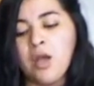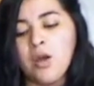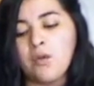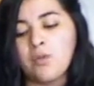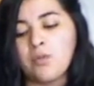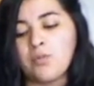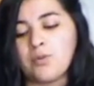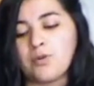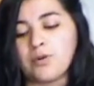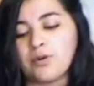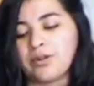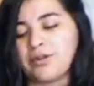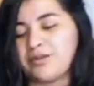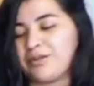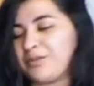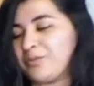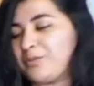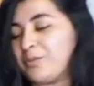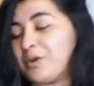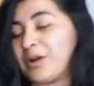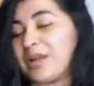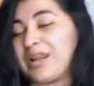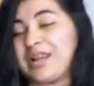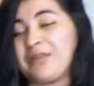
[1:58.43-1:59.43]

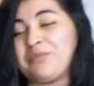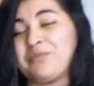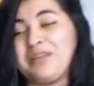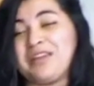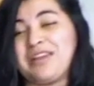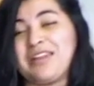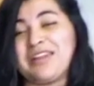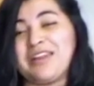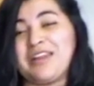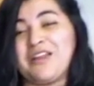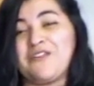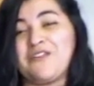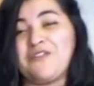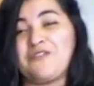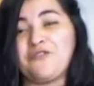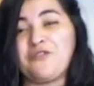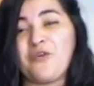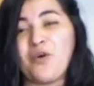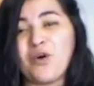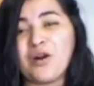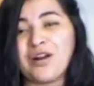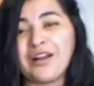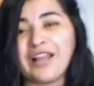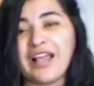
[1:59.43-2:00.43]
We're going to be needing
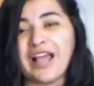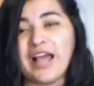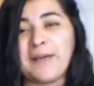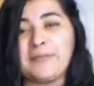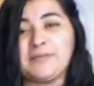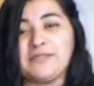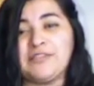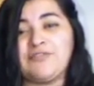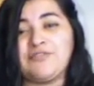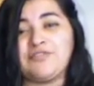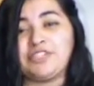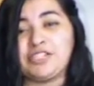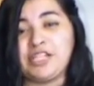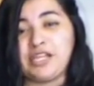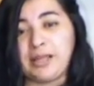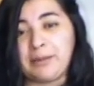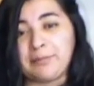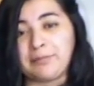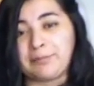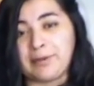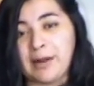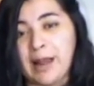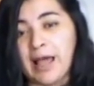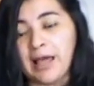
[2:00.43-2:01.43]
4 cups of chicken
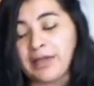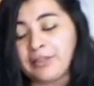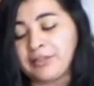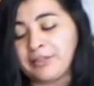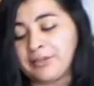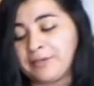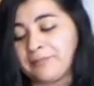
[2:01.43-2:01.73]
broth,